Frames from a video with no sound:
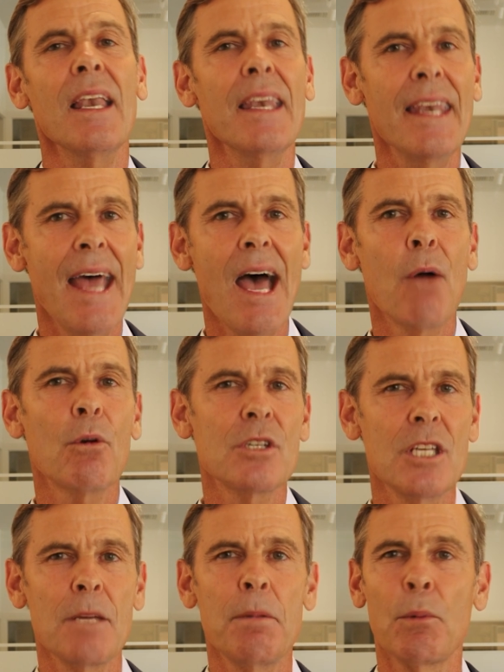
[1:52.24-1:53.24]
Now we're
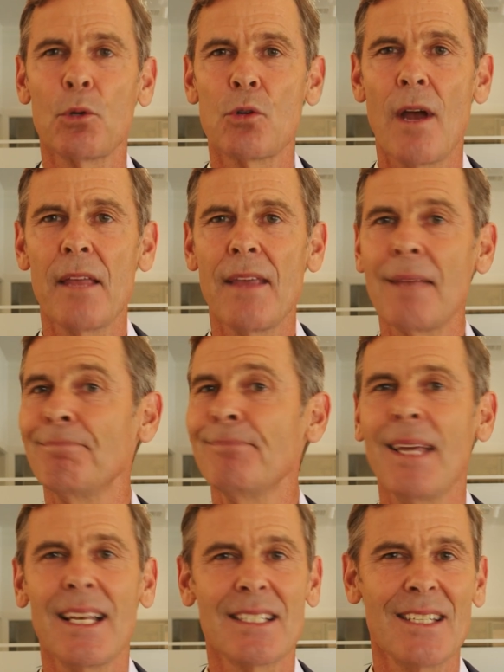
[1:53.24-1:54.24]
seeing people trying
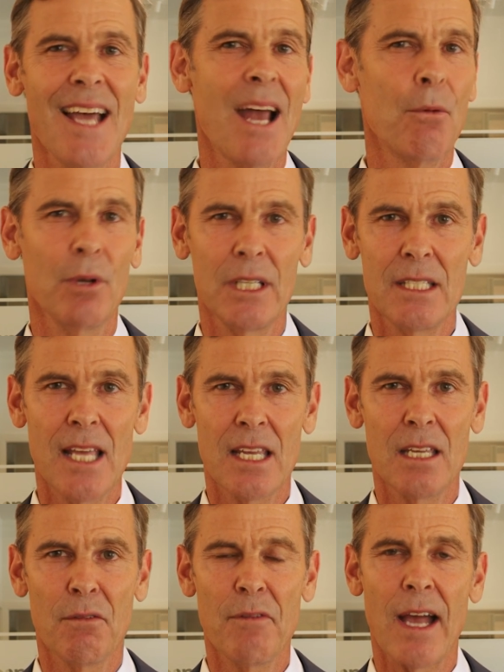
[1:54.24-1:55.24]
that and it's not really
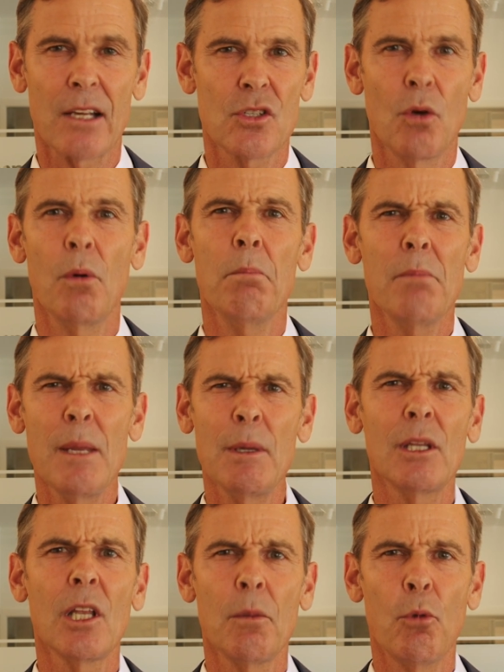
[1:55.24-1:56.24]
taking effect. So maybe
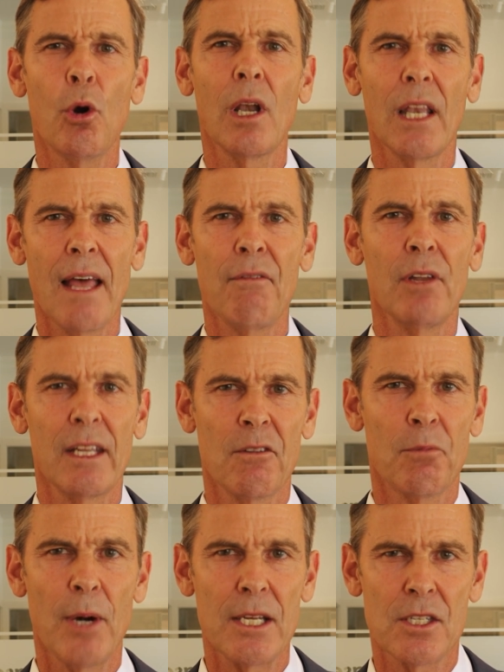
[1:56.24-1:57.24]
a little more leveling
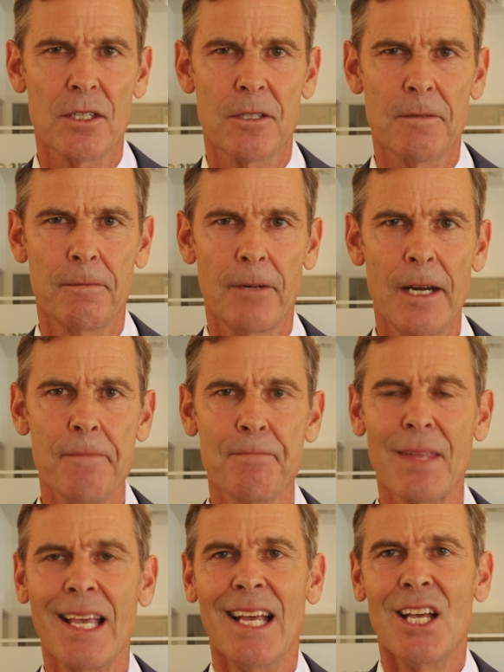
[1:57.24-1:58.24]
of prices, right?
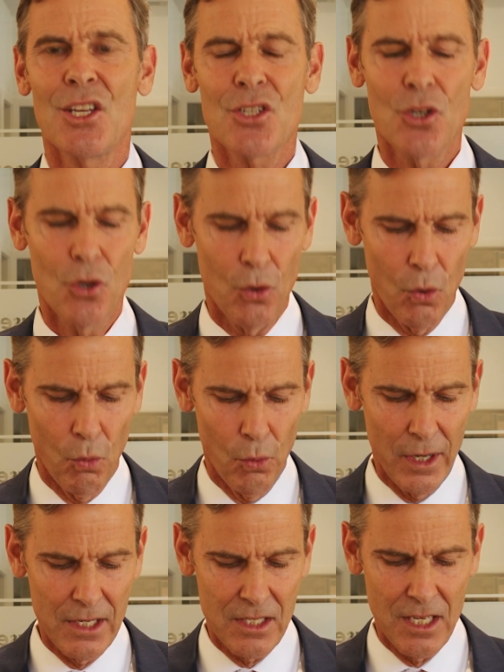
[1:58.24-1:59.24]
So
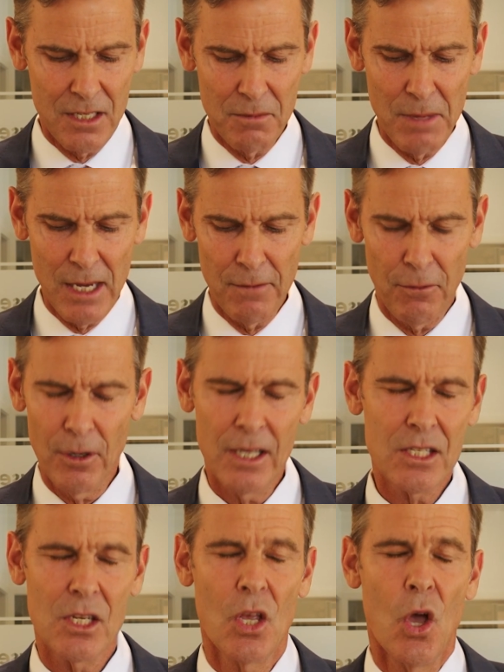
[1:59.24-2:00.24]
what does this mean for
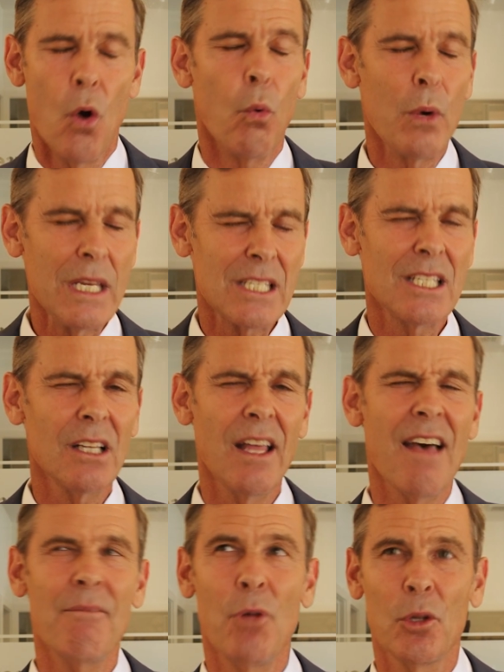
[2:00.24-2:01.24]
us? We still
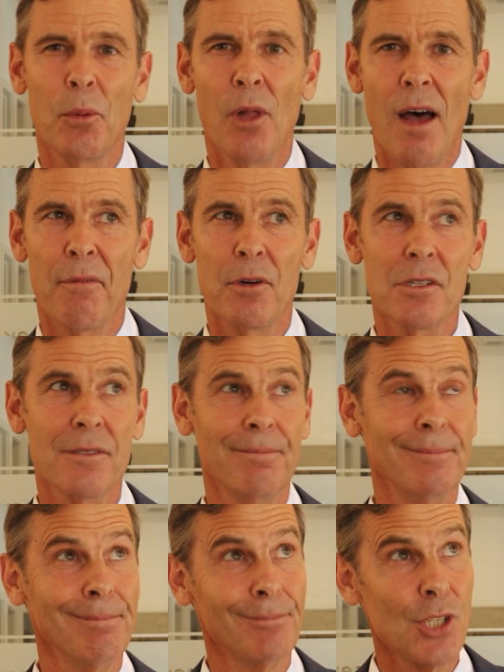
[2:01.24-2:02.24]
have multiple offers.